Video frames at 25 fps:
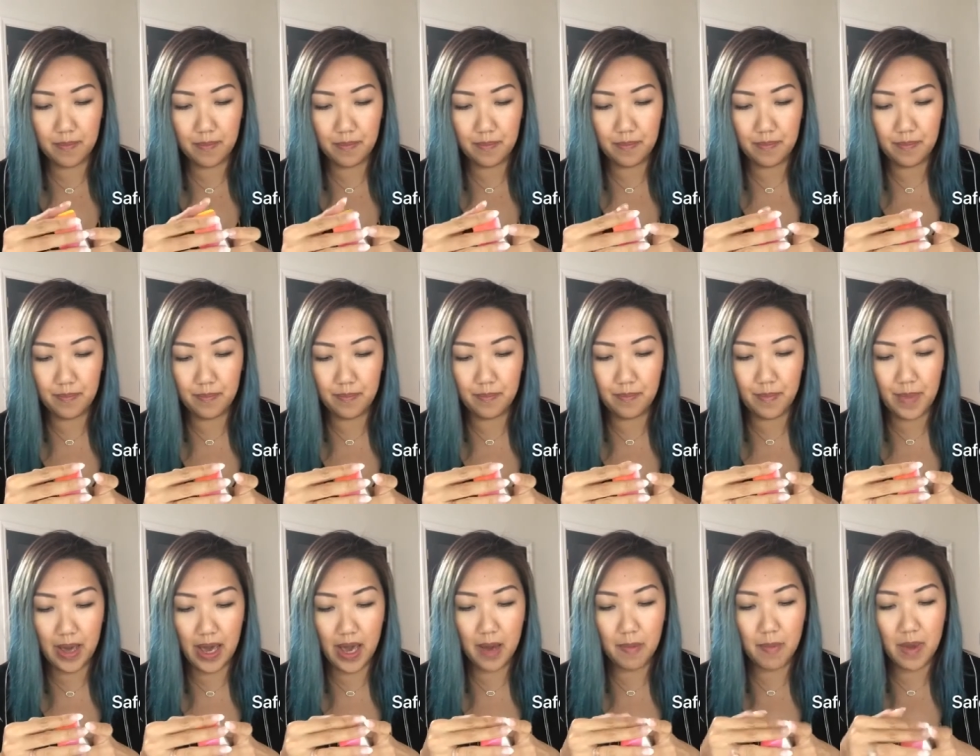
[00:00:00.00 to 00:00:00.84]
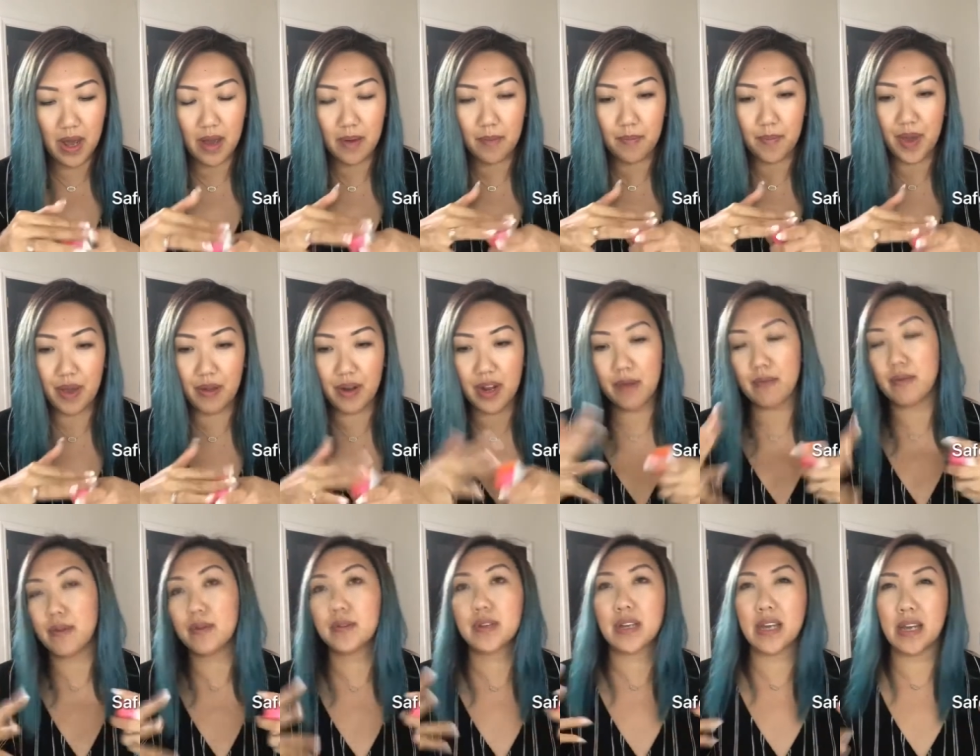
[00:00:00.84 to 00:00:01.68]
make my beauty
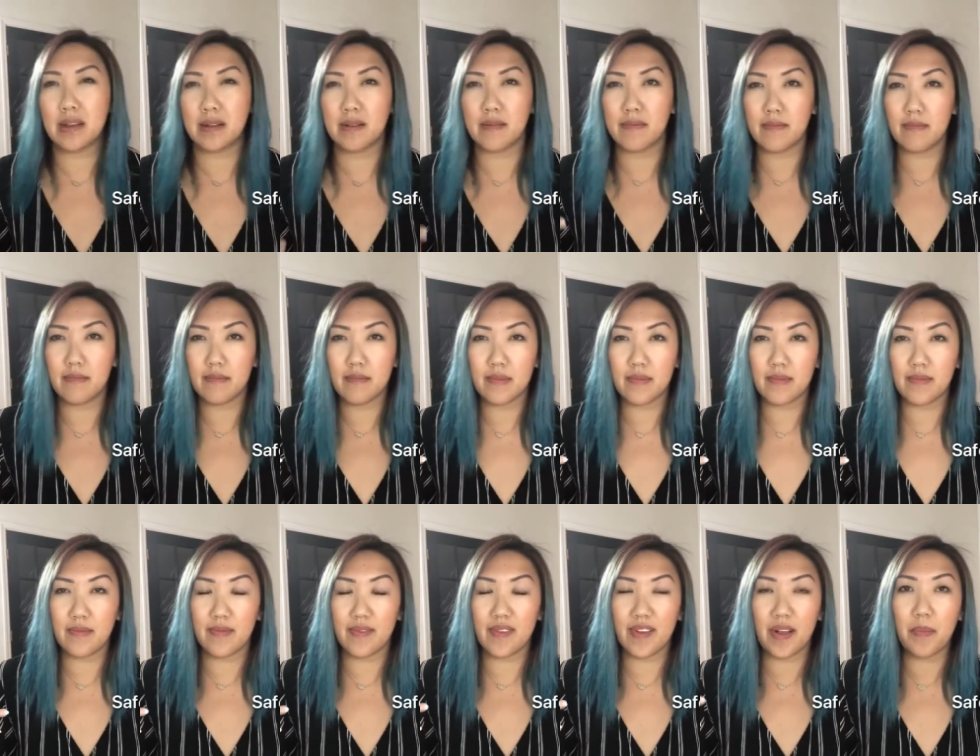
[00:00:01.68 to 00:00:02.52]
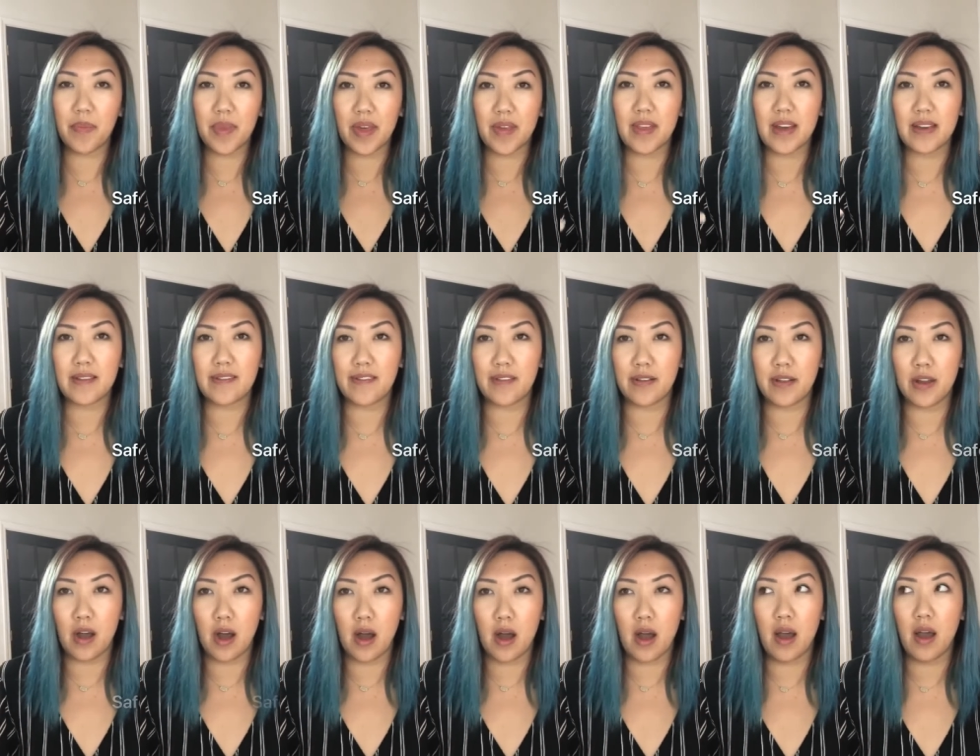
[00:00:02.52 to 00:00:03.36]
routine something that's
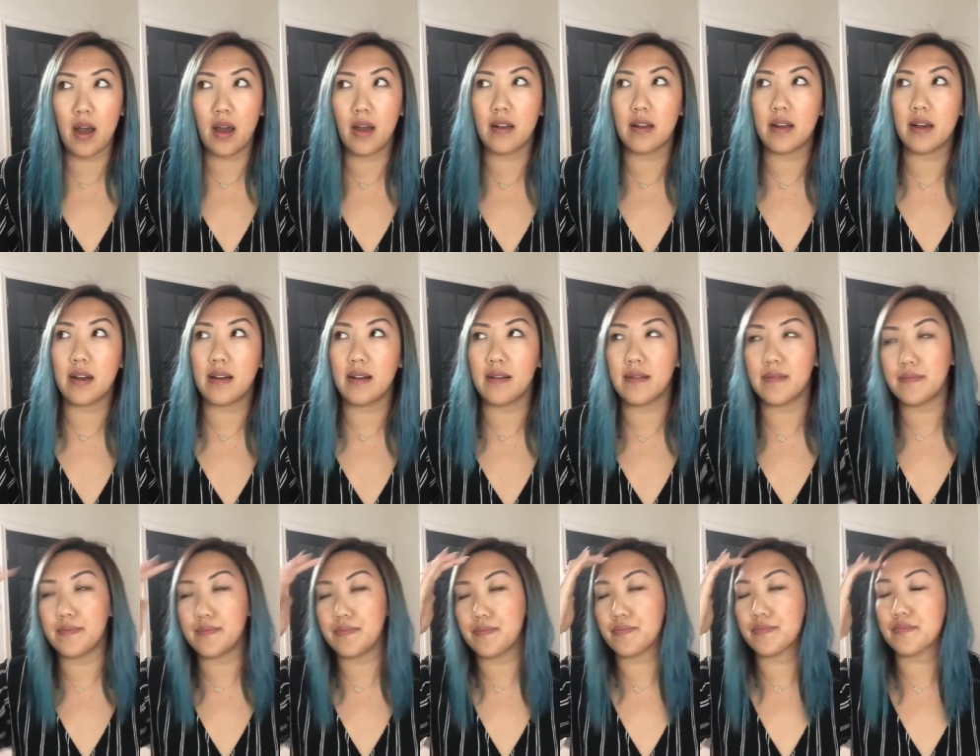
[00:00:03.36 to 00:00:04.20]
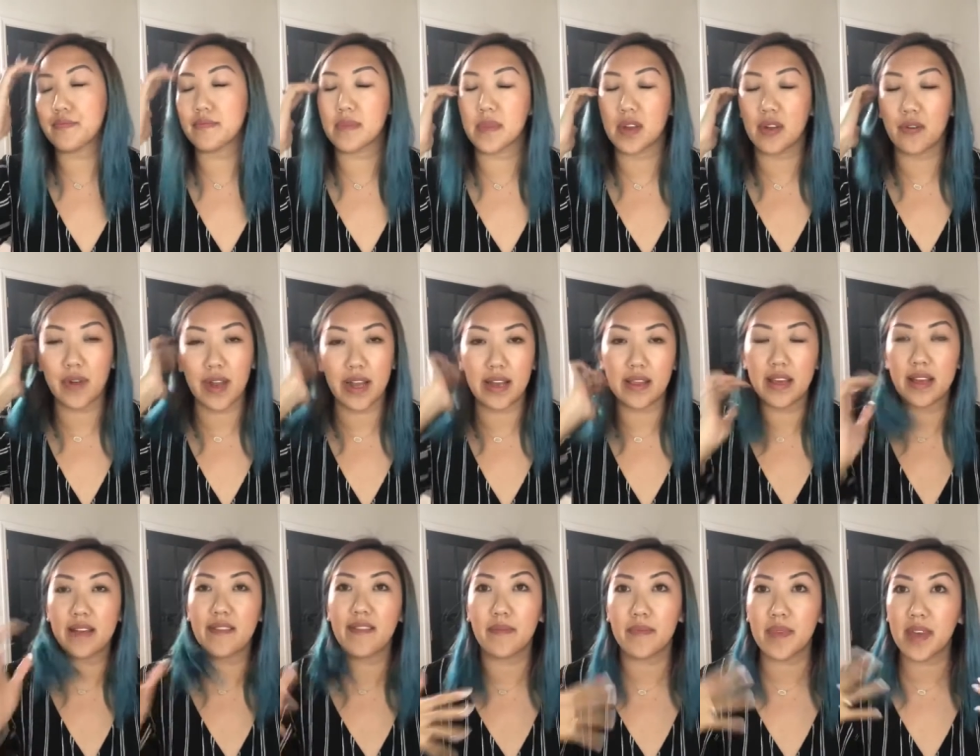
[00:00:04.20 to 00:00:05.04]
not um, green,
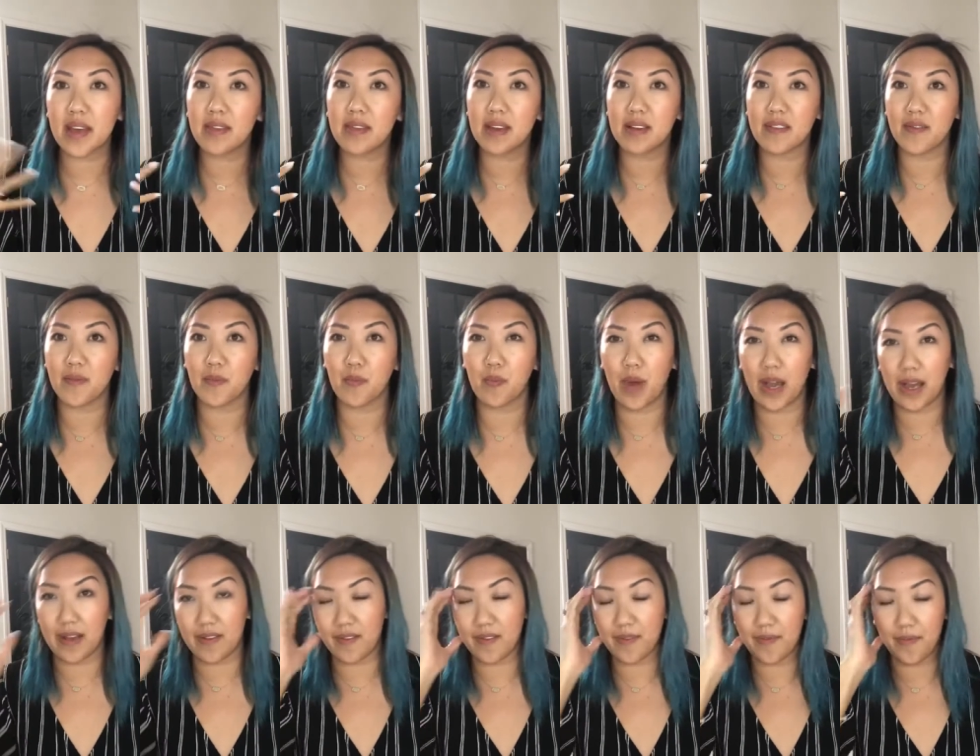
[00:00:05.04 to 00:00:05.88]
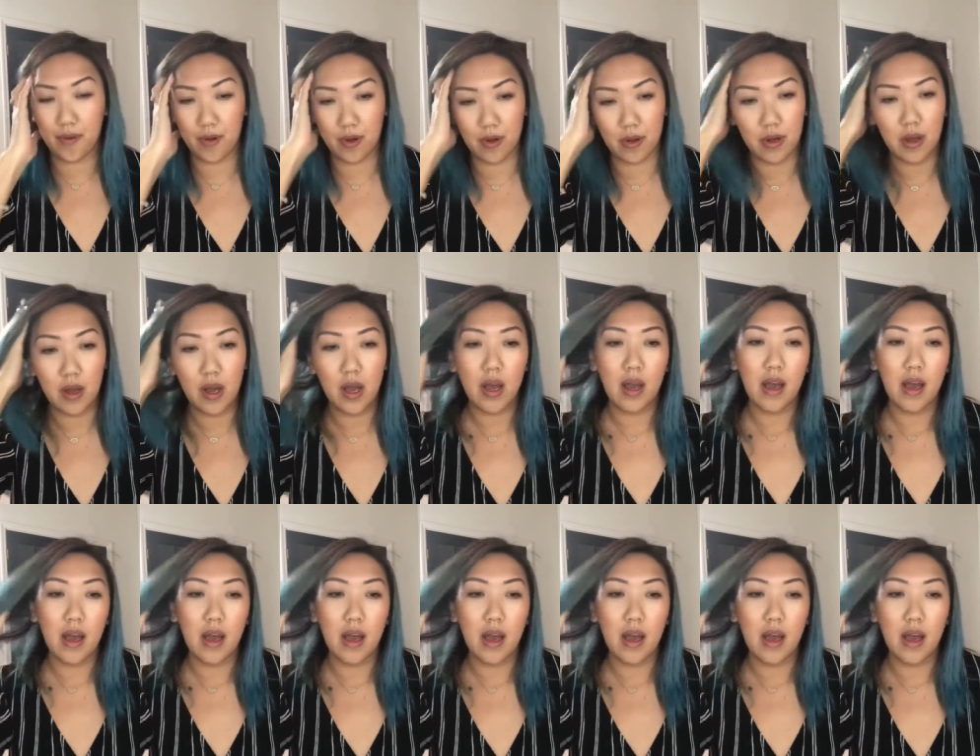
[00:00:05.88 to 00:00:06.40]
like something that's wasteful.